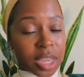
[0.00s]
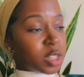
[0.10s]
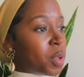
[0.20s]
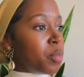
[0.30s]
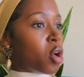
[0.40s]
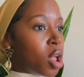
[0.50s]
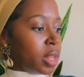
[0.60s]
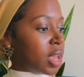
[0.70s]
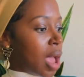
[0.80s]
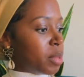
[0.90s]
Because people
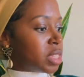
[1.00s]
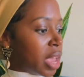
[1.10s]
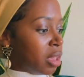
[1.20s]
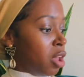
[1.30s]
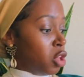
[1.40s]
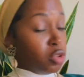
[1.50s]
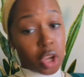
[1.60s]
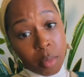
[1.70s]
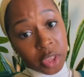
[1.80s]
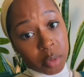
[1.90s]
all in the comments like, you
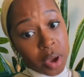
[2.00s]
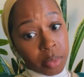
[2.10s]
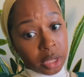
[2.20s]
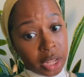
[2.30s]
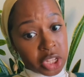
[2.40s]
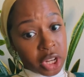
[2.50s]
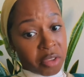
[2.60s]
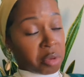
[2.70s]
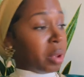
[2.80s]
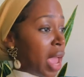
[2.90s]
talking about the public
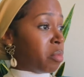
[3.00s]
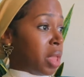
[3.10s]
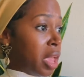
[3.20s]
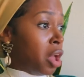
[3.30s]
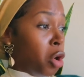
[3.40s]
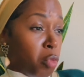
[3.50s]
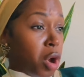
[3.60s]
lynching of a black man.